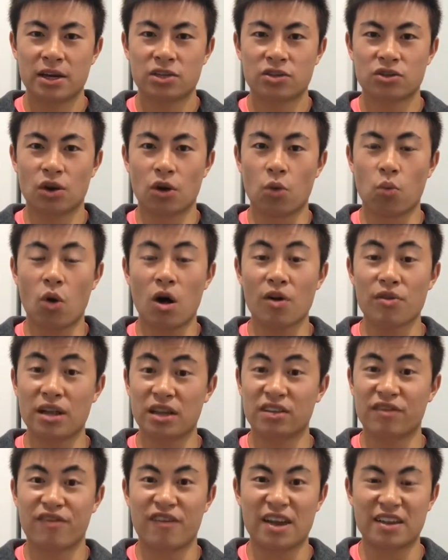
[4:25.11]
So while
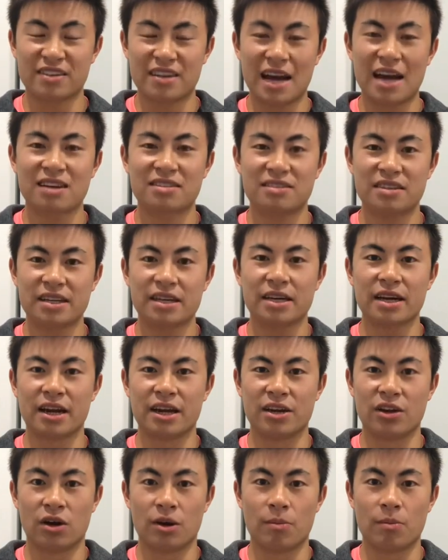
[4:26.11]
that's fantastic
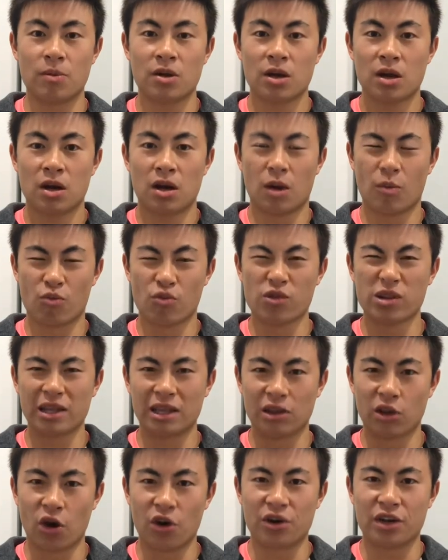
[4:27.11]
and I'm
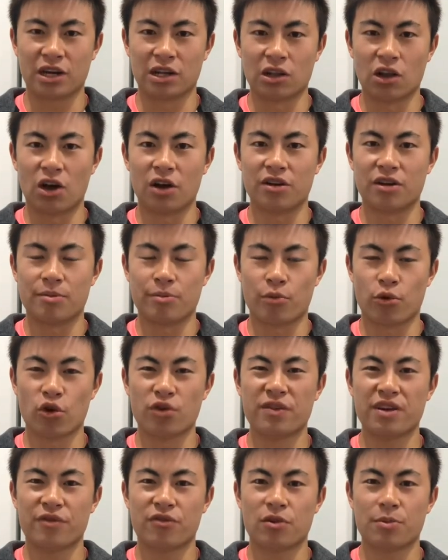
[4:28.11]
really learning a lot and
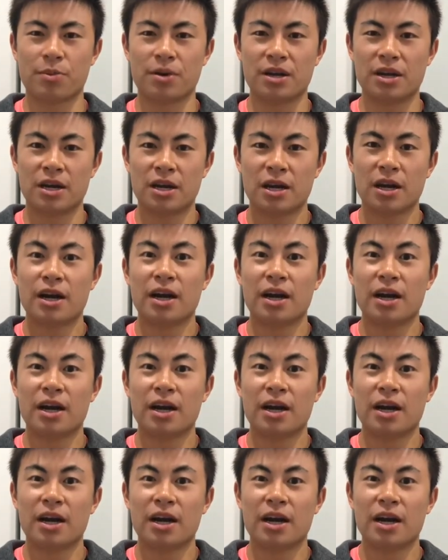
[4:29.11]
improving from it,